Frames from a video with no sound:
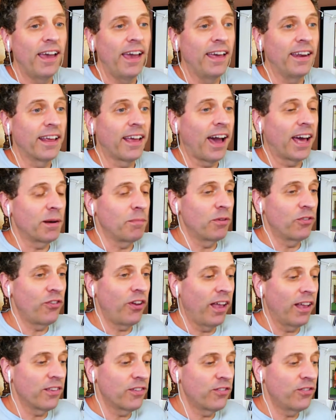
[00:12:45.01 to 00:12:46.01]
and it got him a
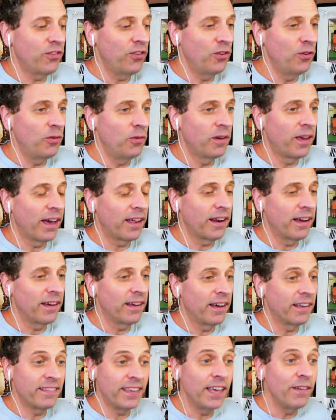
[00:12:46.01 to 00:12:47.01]
chance to get
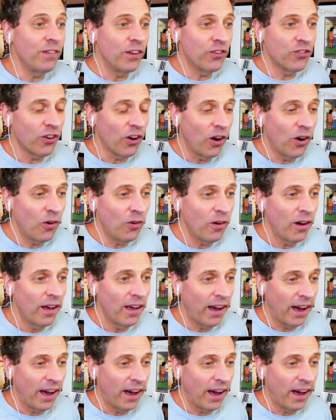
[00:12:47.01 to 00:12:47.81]
a TV show